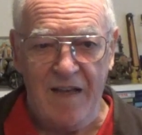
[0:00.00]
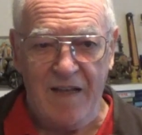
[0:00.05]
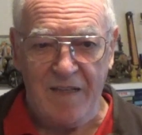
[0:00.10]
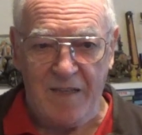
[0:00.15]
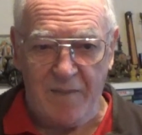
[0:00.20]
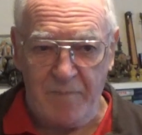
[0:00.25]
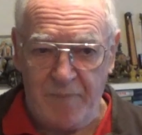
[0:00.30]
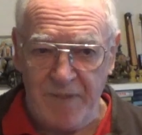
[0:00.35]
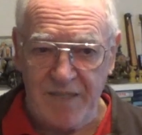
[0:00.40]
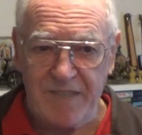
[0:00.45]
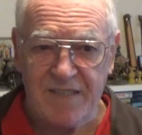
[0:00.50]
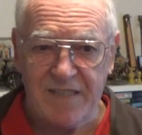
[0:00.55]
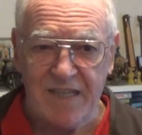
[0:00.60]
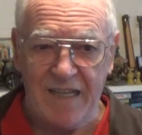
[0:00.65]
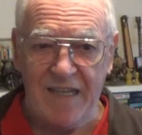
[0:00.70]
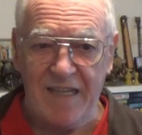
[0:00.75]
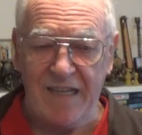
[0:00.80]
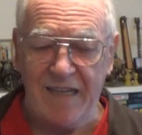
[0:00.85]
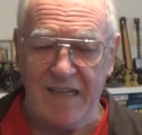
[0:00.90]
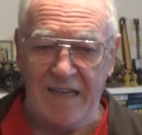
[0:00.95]
The best
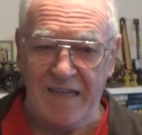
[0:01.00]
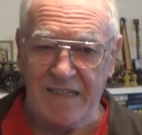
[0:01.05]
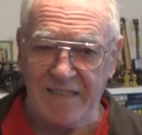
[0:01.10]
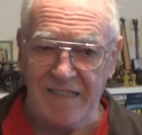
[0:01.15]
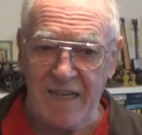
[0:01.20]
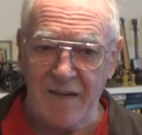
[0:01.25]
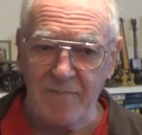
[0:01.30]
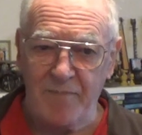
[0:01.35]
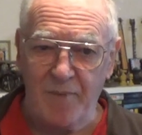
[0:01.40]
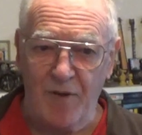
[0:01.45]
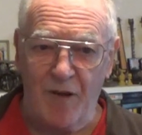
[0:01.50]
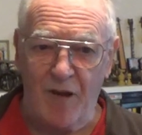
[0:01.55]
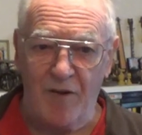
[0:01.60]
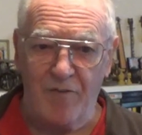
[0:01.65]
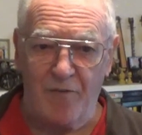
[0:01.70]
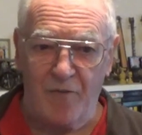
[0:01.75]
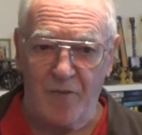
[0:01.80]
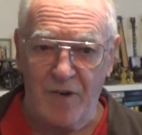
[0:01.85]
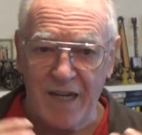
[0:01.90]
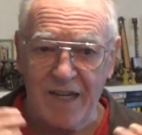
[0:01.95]
example
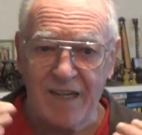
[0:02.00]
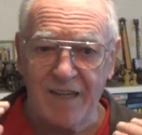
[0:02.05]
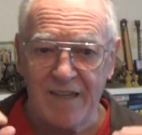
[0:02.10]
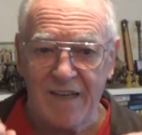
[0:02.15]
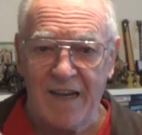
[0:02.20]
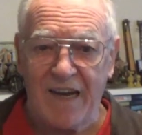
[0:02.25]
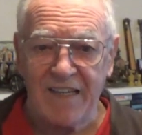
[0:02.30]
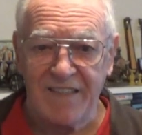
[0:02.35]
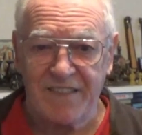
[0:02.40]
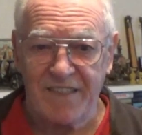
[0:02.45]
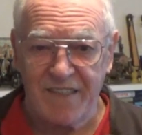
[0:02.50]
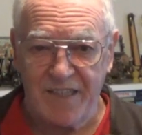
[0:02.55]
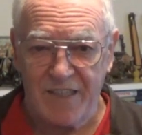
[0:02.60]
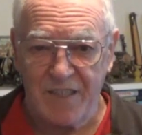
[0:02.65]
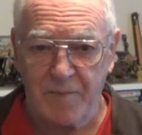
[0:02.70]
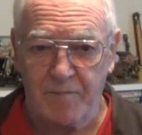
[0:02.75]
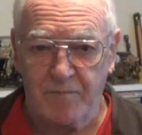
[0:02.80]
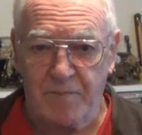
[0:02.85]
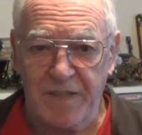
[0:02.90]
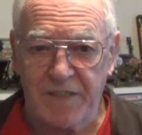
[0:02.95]
of recognizing a
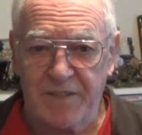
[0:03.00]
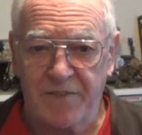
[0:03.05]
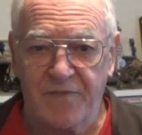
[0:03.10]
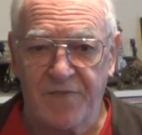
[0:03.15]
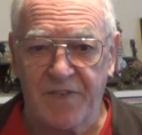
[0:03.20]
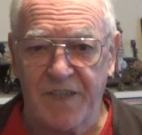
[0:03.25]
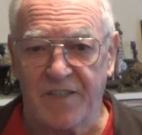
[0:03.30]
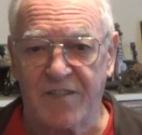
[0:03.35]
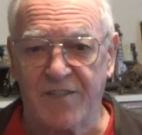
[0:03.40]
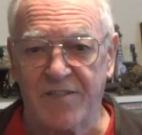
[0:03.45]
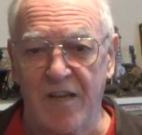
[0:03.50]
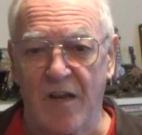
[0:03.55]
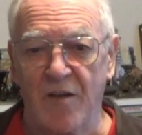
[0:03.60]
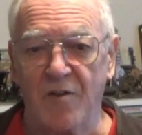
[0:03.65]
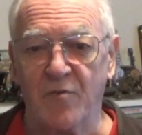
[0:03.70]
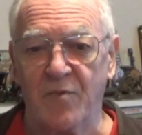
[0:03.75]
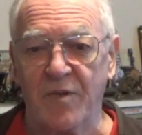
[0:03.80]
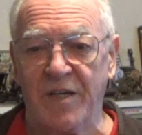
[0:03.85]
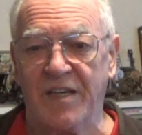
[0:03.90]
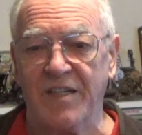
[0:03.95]
specific
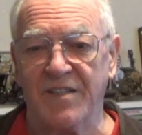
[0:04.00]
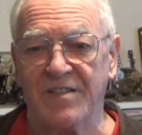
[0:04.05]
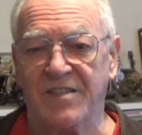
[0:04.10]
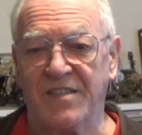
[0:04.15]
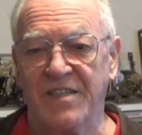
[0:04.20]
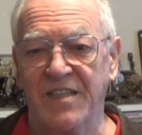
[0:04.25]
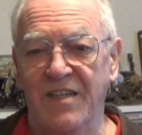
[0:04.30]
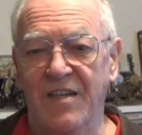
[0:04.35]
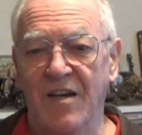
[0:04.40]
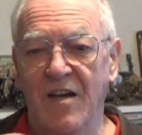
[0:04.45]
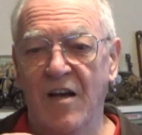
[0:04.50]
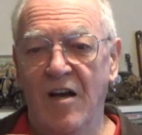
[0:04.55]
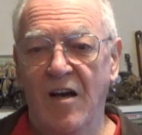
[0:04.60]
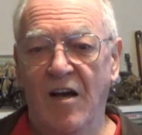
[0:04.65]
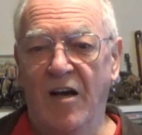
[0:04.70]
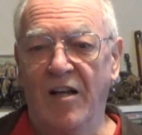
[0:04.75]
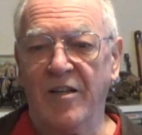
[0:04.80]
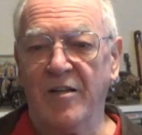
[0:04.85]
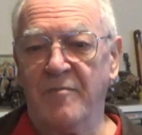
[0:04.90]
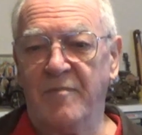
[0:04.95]
sound we can see
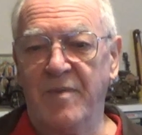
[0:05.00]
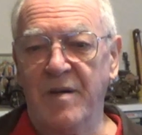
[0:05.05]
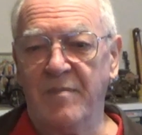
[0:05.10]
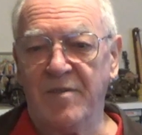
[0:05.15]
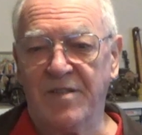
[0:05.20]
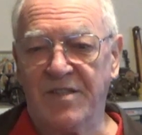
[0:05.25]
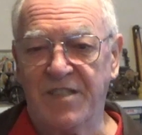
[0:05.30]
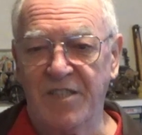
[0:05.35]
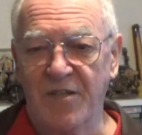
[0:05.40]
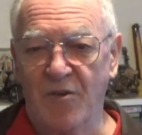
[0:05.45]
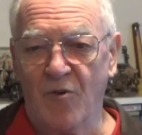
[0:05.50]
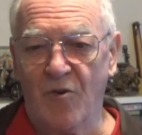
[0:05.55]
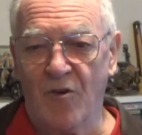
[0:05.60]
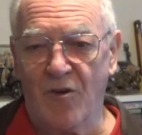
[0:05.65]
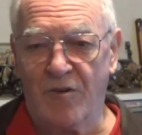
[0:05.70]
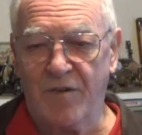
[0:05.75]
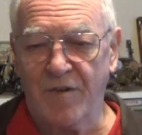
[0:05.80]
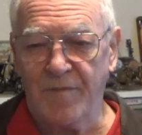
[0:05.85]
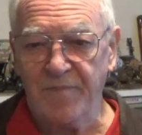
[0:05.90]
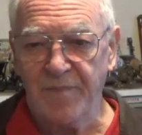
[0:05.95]
on the BBC
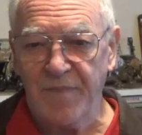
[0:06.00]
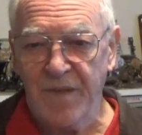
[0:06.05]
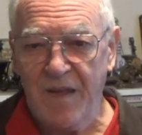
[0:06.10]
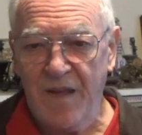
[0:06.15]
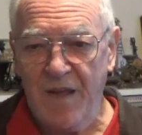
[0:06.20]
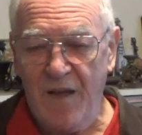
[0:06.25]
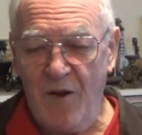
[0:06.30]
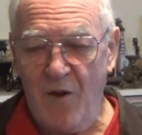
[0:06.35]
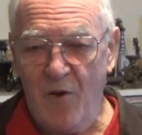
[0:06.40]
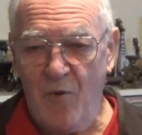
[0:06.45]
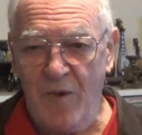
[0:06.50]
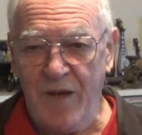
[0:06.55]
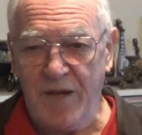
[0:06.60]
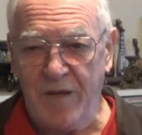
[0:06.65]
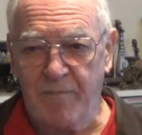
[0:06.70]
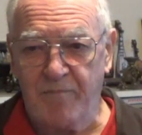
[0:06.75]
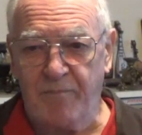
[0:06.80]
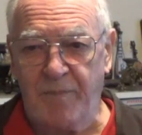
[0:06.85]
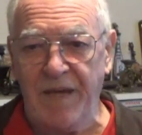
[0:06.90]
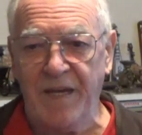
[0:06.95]
Earth, where
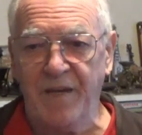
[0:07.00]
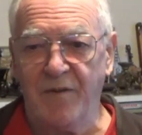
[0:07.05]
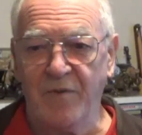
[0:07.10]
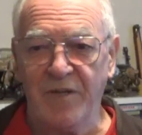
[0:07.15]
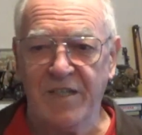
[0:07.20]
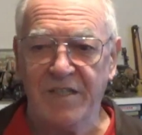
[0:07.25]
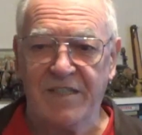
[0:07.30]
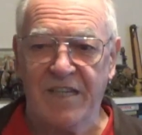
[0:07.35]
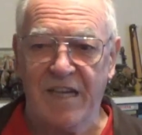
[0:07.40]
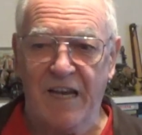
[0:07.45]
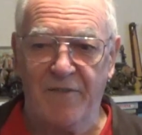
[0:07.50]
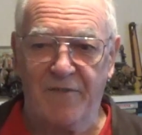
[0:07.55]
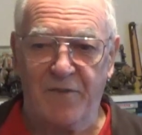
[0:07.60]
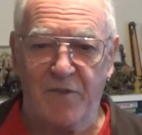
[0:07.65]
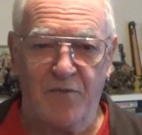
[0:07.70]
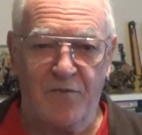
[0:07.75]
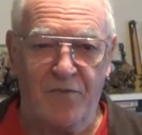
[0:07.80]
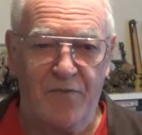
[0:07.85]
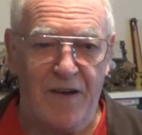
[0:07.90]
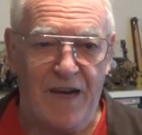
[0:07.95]
the penguins have
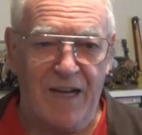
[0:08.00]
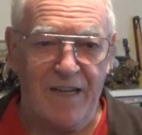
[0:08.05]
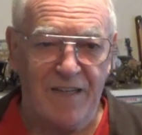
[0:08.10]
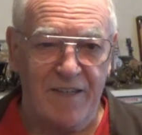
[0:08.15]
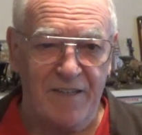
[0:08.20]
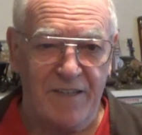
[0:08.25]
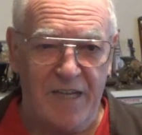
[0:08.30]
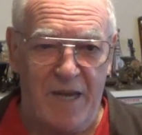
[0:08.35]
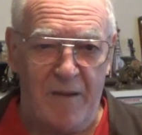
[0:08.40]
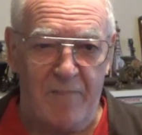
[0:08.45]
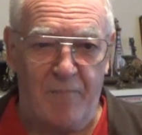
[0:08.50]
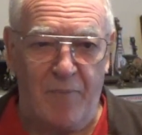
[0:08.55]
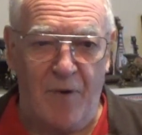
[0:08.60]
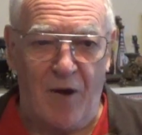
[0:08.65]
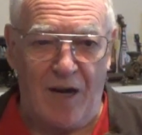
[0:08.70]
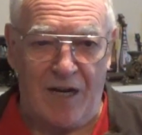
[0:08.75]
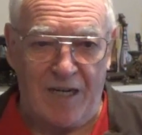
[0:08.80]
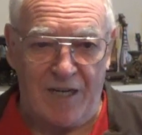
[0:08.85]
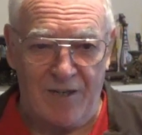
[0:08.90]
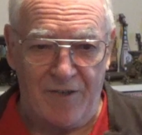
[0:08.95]
to find their
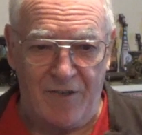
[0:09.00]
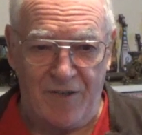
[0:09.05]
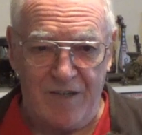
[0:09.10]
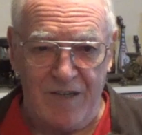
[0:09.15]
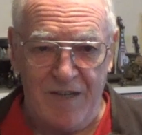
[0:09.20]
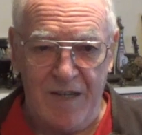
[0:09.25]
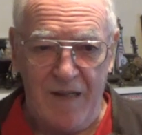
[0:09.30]
partner.